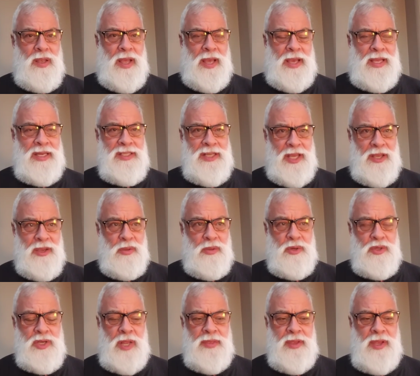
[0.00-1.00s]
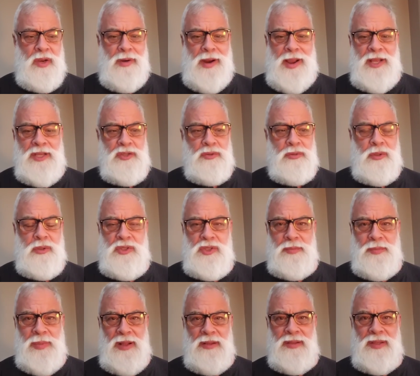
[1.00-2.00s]
I can tell you there's nothing grassroots
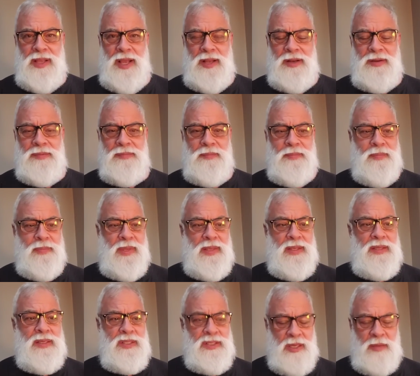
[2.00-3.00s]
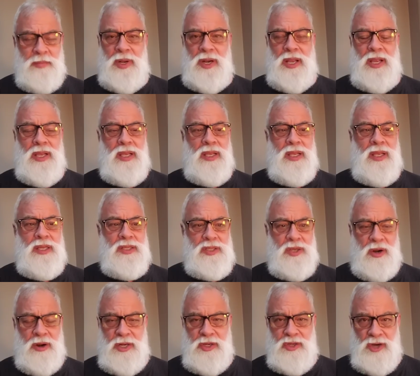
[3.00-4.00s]
about that. Somebody is
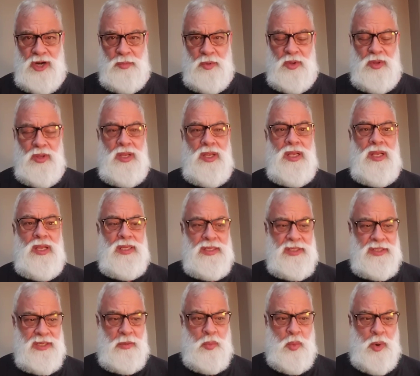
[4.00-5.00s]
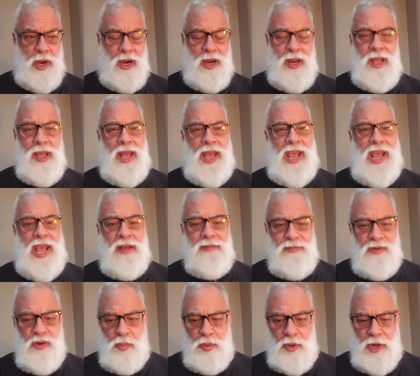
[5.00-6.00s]
starting trouble somewhere. I
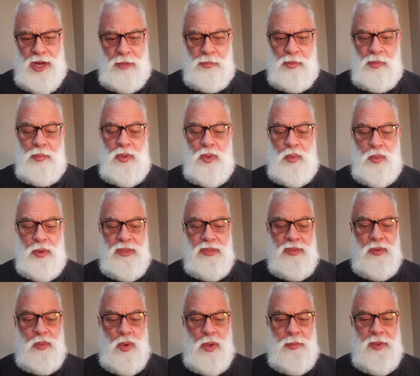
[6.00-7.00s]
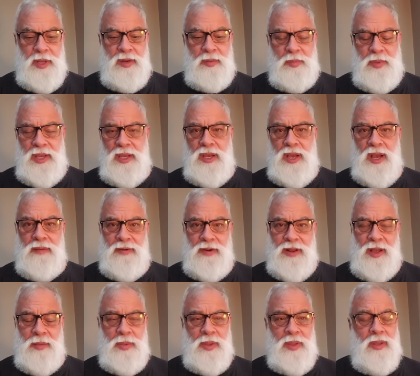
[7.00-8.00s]
have no problem with women being
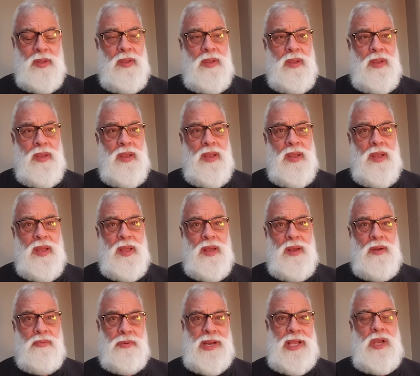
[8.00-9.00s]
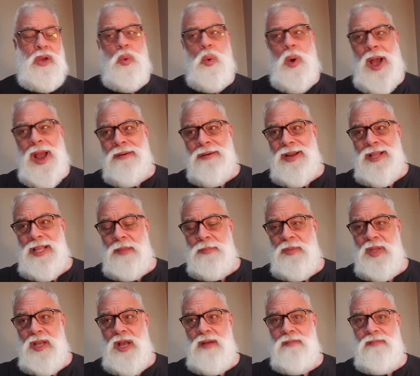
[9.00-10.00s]
covered up. Requiring them
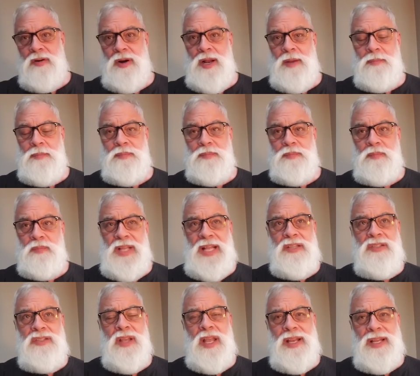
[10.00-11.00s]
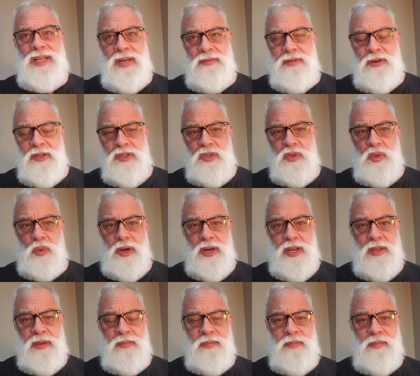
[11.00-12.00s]
to cover up, that's like a different
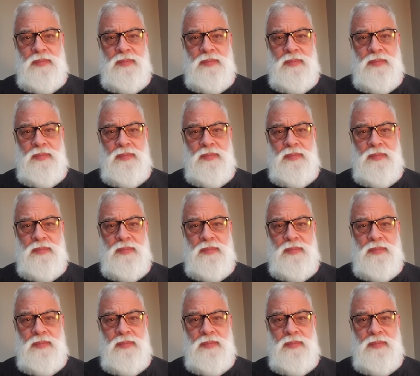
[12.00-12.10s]
story.